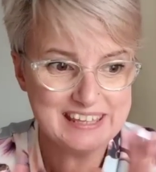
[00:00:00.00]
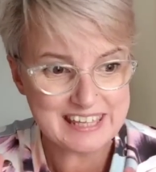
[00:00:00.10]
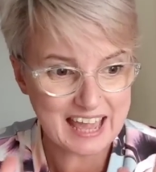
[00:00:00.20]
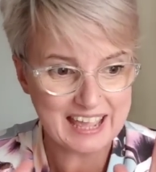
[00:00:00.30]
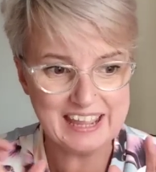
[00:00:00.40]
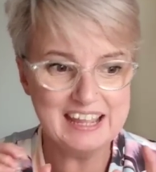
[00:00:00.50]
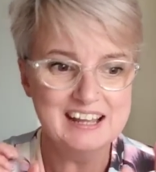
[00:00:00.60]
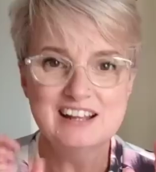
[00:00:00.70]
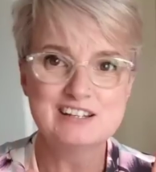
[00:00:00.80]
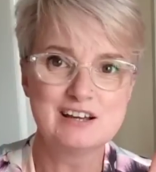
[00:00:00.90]
yay,
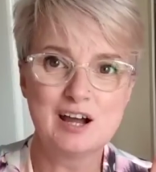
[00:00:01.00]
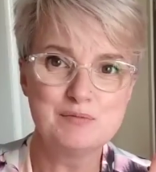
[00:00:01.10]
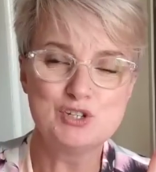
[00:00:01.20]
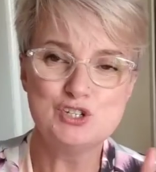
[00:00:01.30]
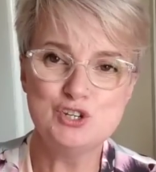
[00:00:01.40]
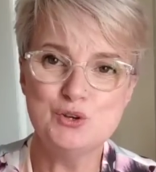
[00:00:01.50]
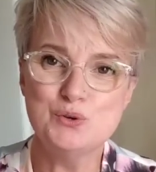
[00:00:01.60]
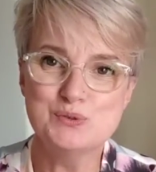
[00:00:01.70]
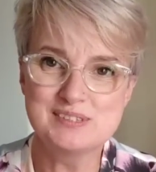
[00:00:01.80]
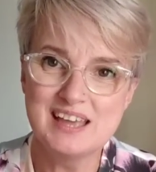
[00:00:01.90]
time to
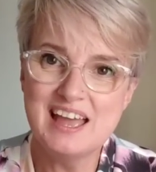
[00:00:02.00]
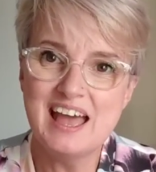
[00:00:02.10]
choose.